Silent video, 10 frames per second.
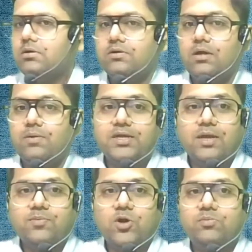
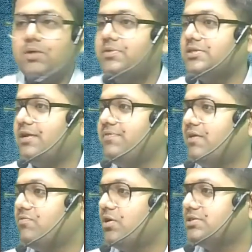Abhi problem is that we
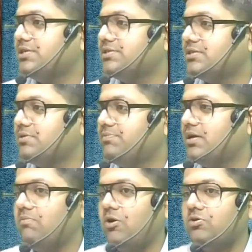have not seen such a big
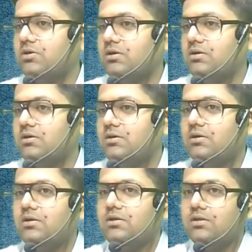amount
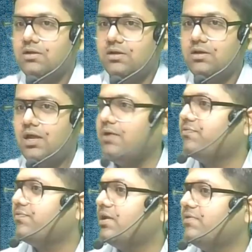in
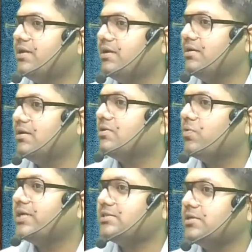life, even in
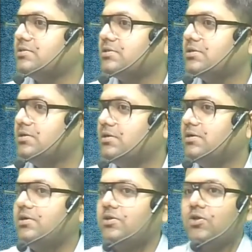questions.
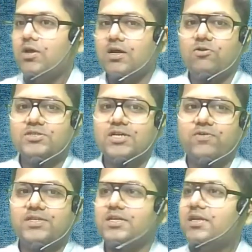Your accounts ka
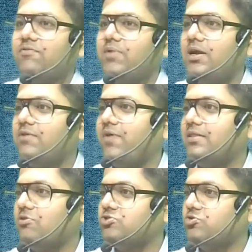question give building
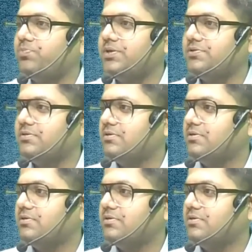5,000 rupees.